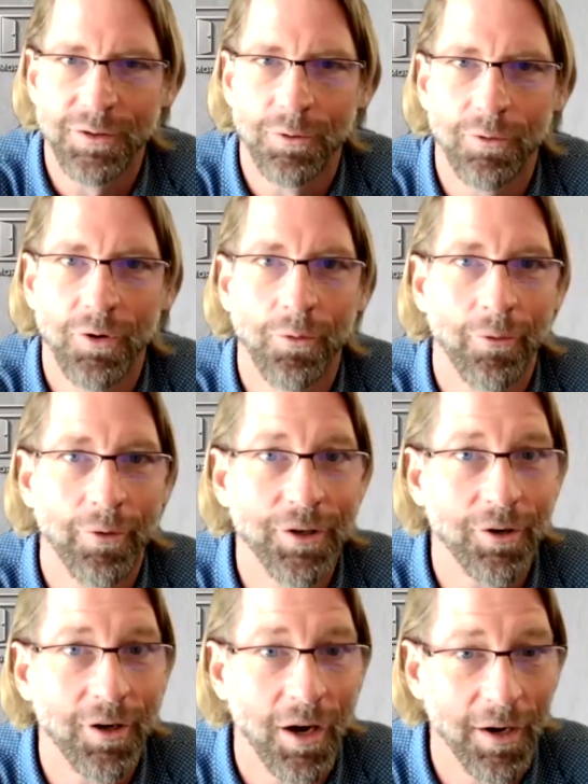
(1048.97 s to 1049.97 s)
So you want to
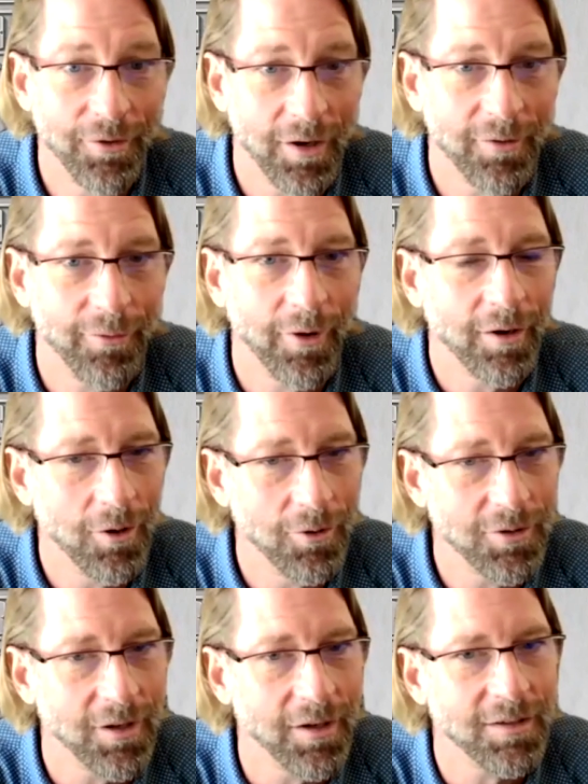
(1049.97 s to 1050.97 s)
read your contracts very
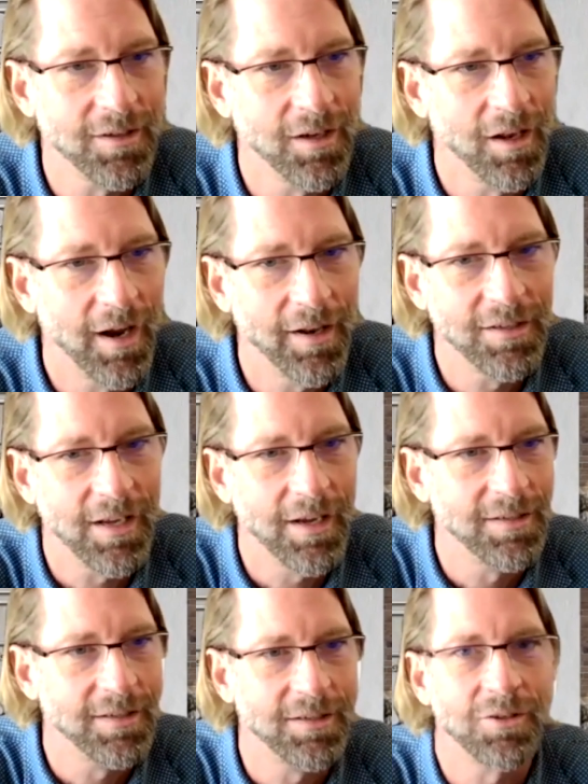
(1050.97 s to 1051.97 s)
closely, because in a lot of these
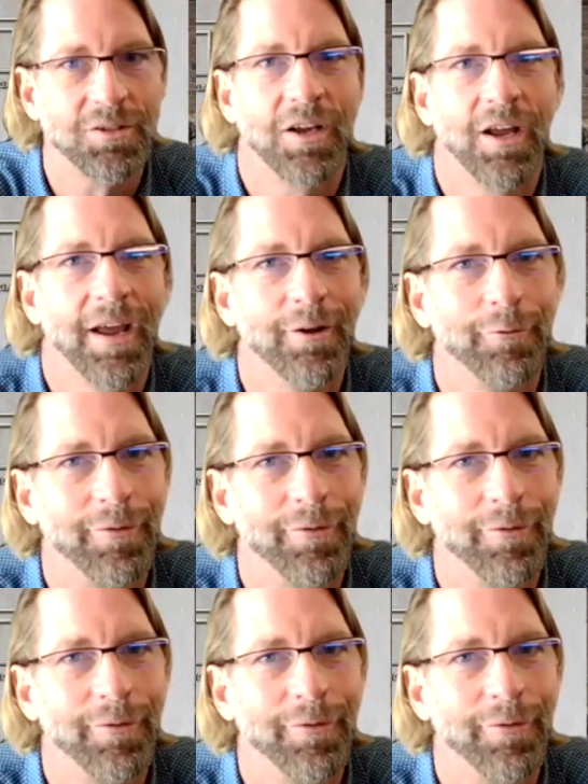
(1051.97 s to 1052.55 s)
cases, they'll say, hey,